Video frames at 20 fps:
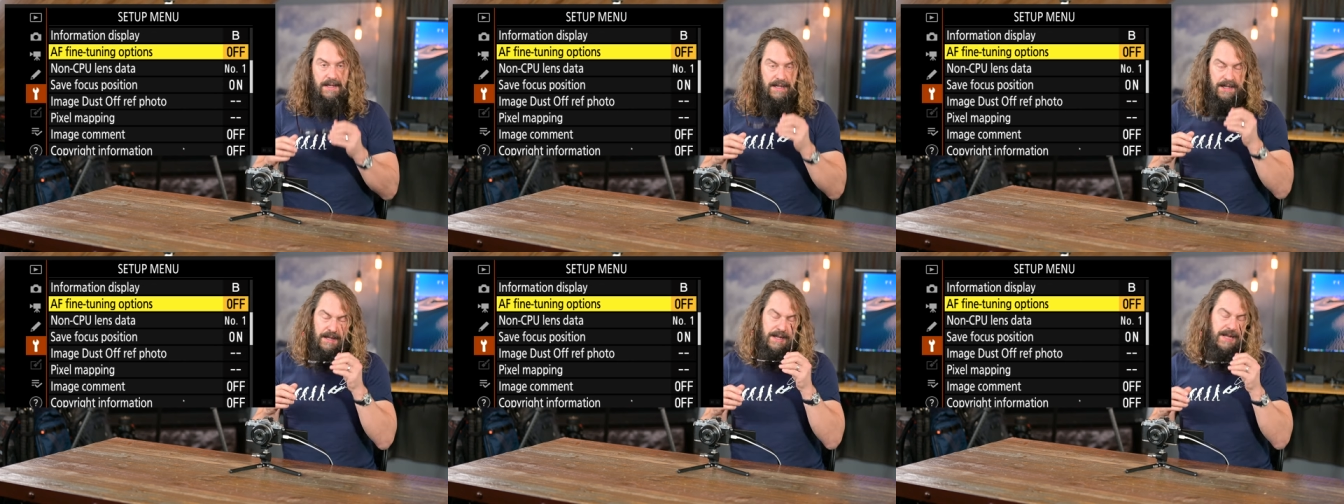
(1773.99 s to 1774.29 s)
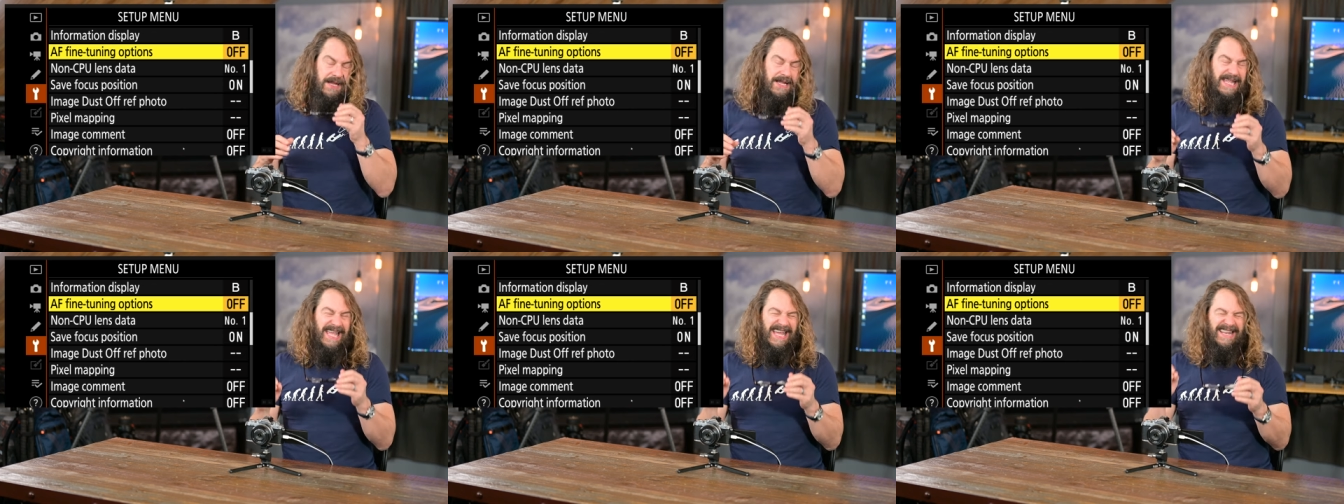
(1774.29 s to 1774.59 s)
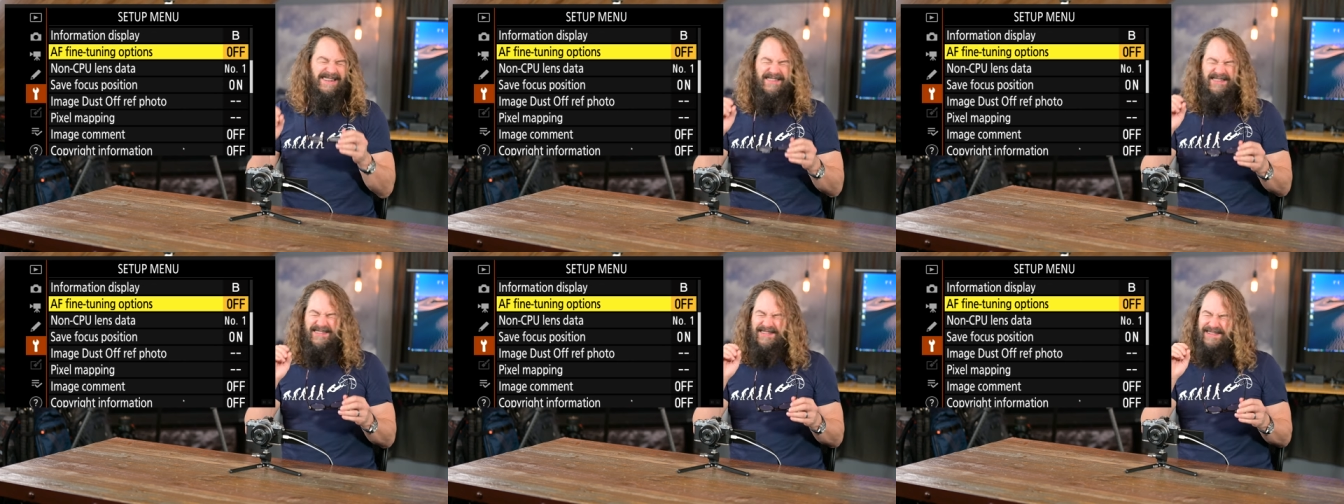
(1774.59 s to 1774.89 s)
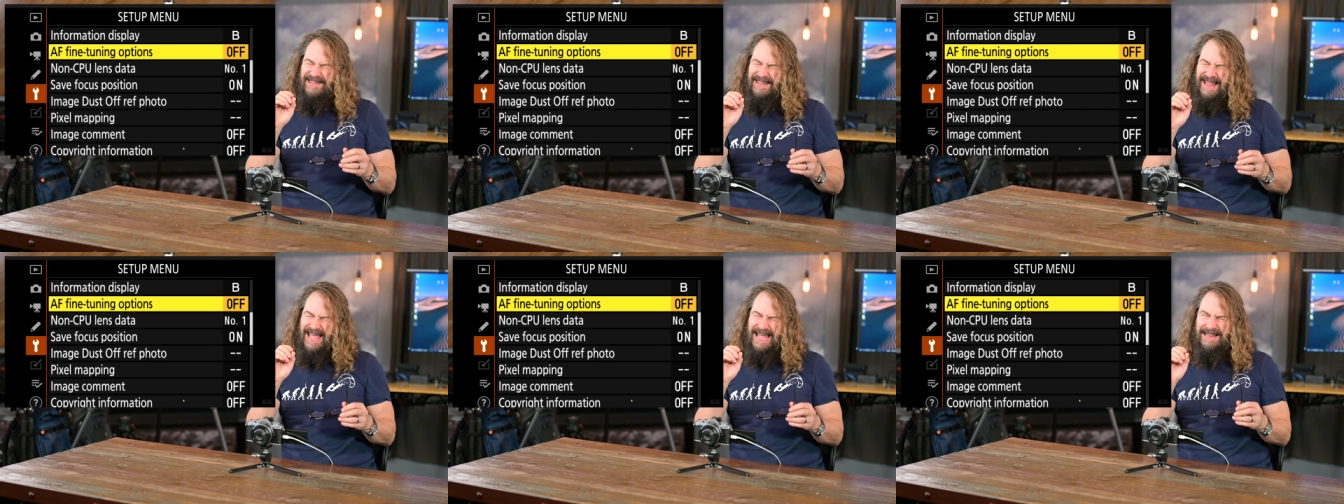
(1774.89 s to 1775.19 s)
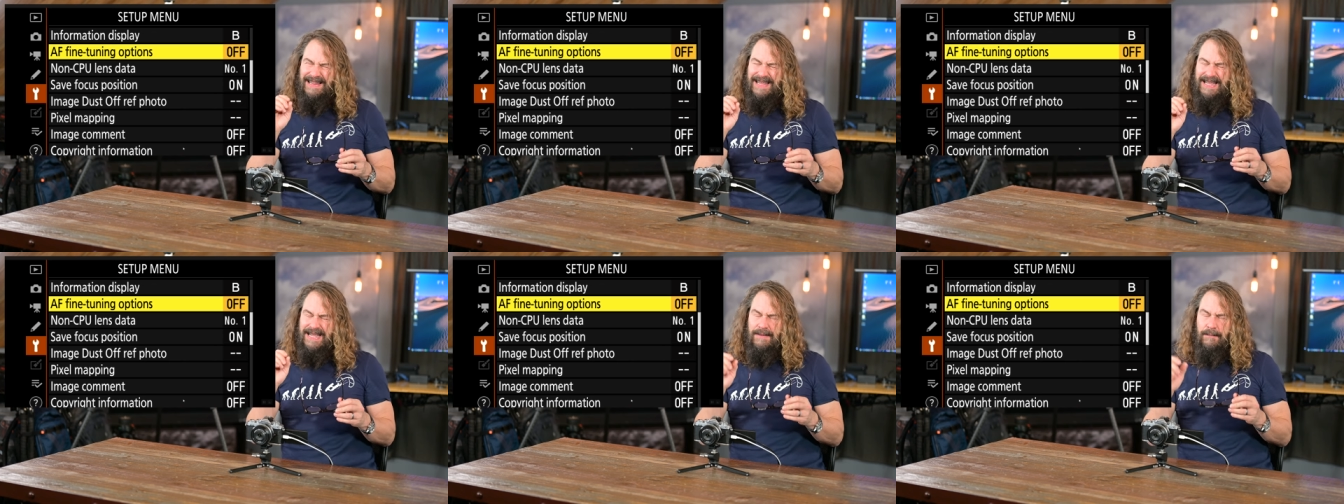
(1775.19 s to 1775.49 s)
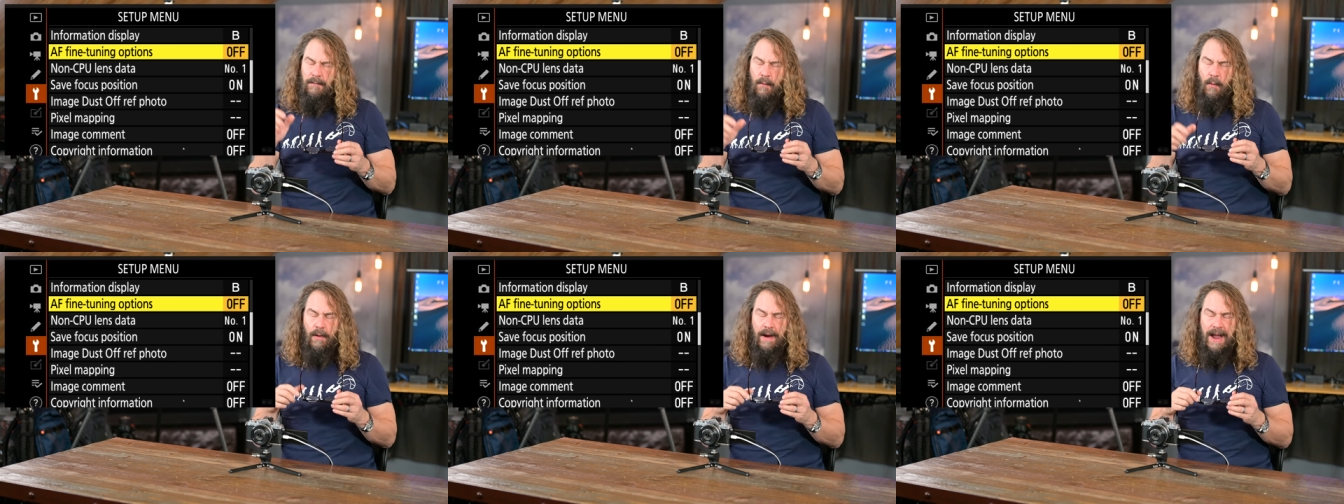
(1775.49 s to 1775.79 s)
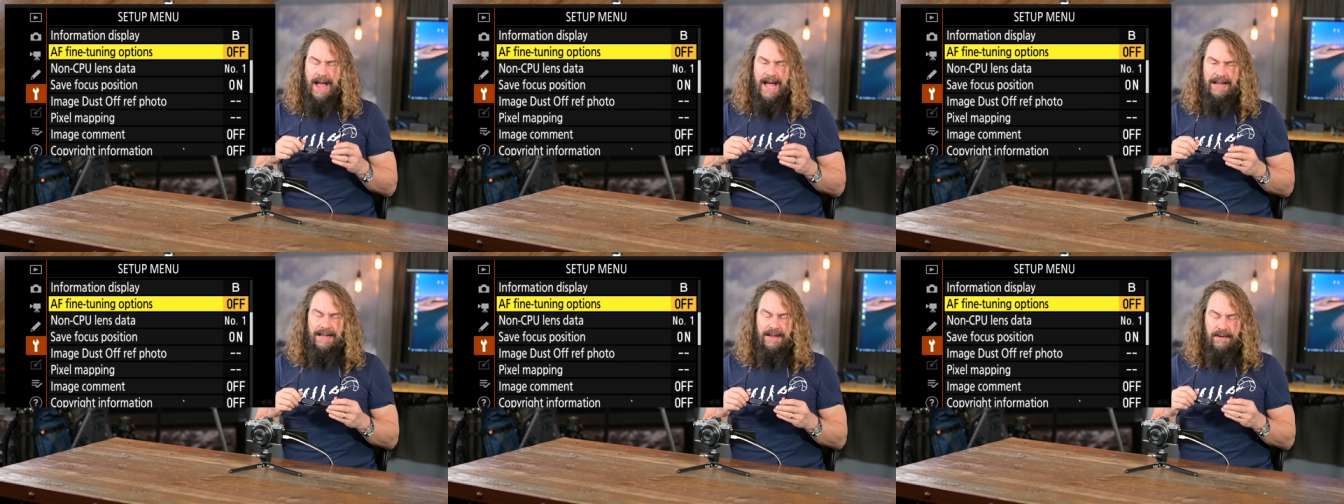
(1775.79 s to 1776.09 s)
You can get slightly more
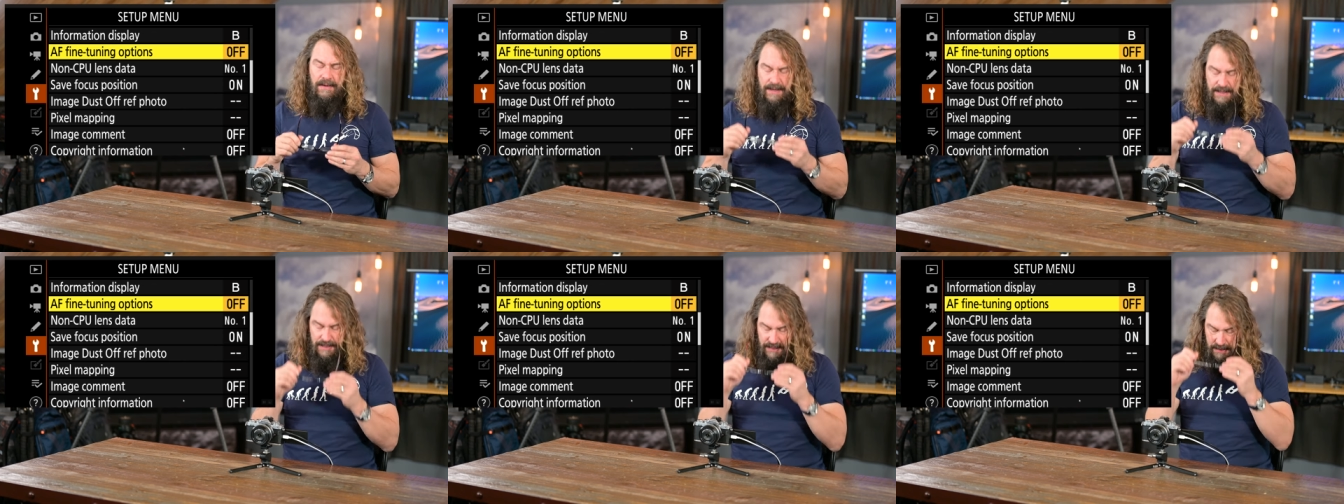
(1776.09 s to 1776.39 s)
accurate.